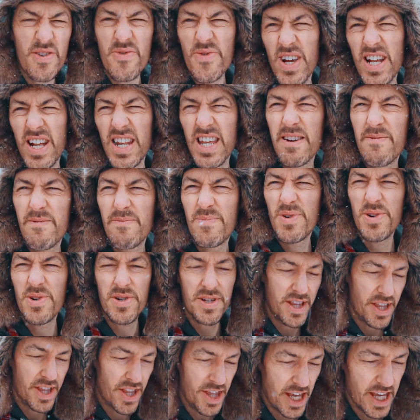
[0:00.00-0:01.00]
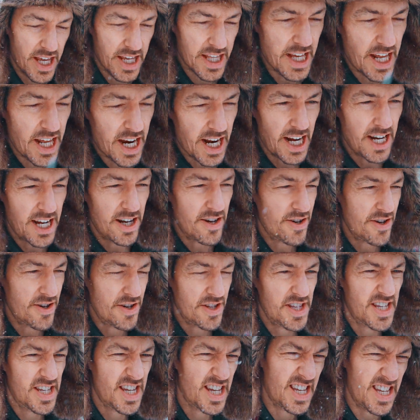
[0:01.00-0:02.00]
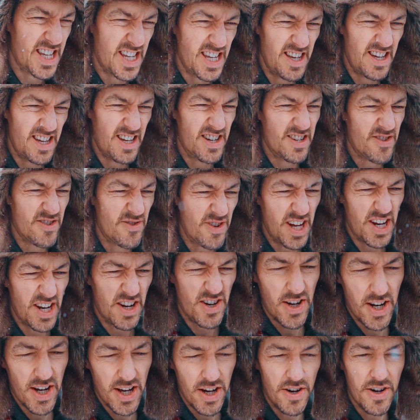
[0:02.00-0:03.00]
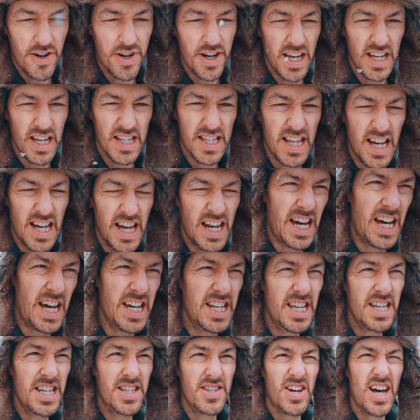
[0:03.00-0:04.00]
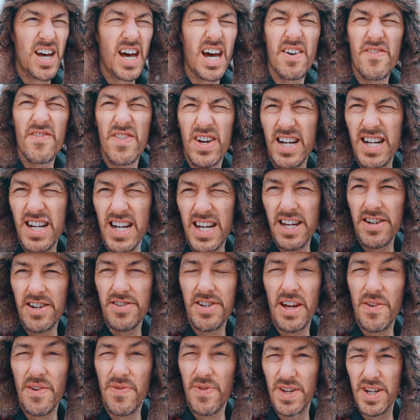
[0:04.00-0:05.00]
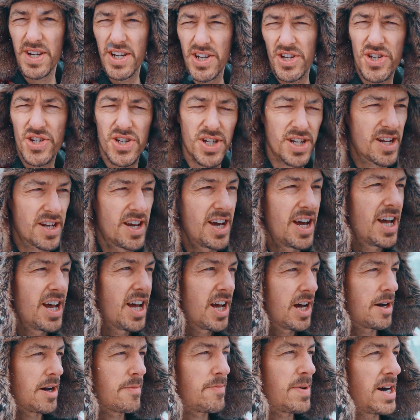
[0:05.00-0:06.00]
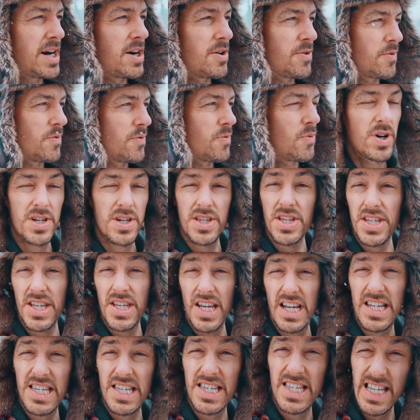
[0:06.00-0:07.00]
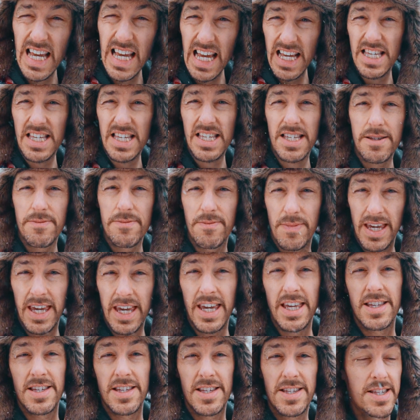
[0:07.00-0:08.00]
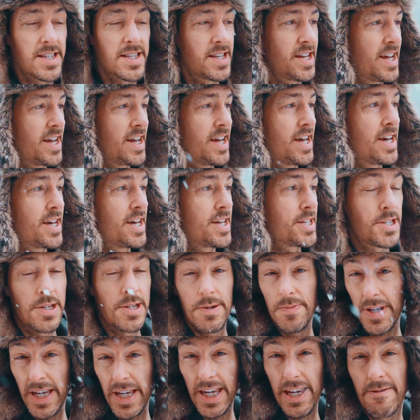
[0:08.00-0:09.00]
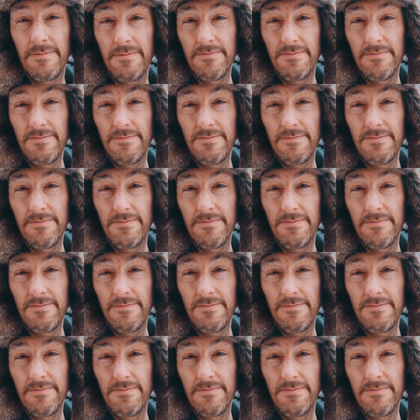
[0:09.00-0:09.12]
really important thing that I learned quite early on is that I need to have a clear definition about what success means to me.